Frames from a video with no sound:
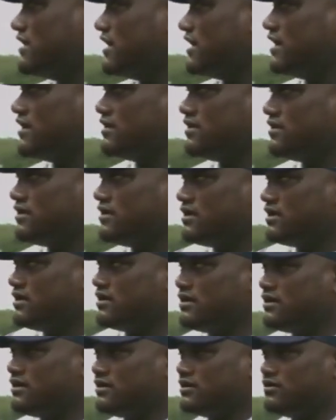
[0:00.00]
and uh,
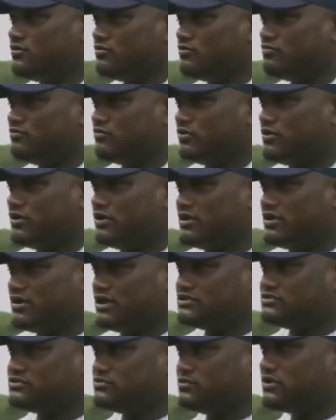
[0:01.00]
uh
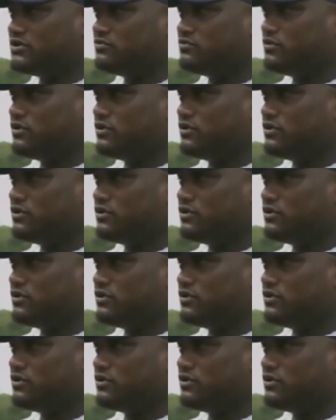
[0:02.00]
next week